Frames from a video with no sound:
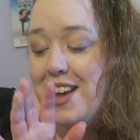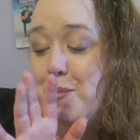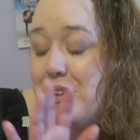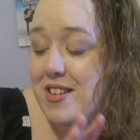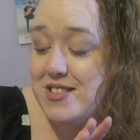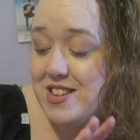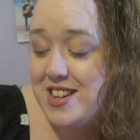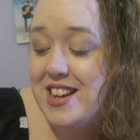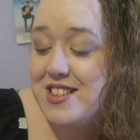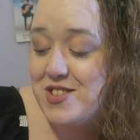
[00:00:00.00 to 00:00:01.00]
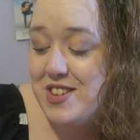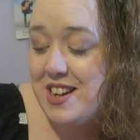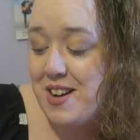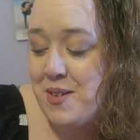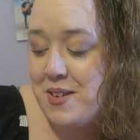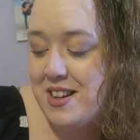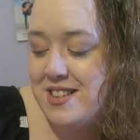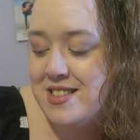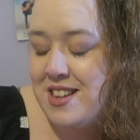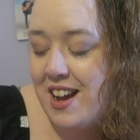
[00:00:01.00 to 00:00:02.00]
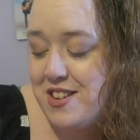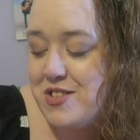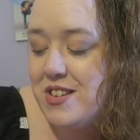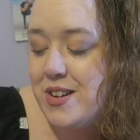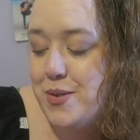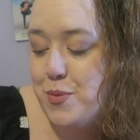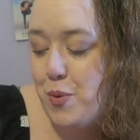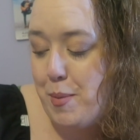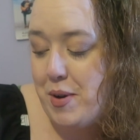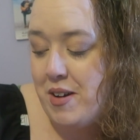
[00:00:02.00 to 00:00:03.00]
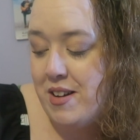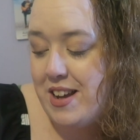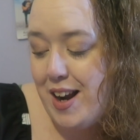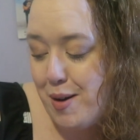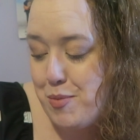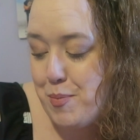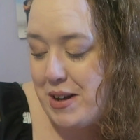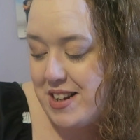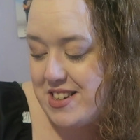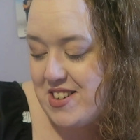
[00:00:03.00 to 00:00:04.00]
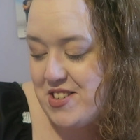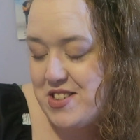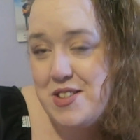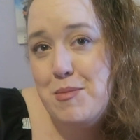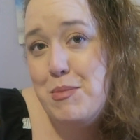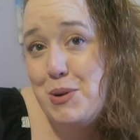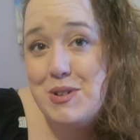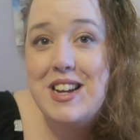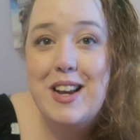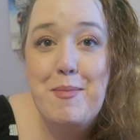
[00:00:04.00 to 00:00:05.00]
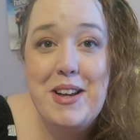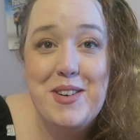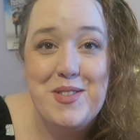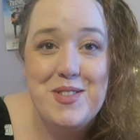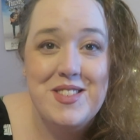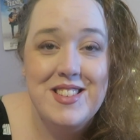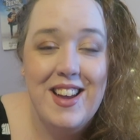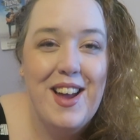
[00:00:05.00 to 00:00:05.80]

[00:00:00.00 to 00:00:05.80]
Because our next trio is Andrew Lloyd Webber, Cameron McIntosh, Paul Taylor Mills.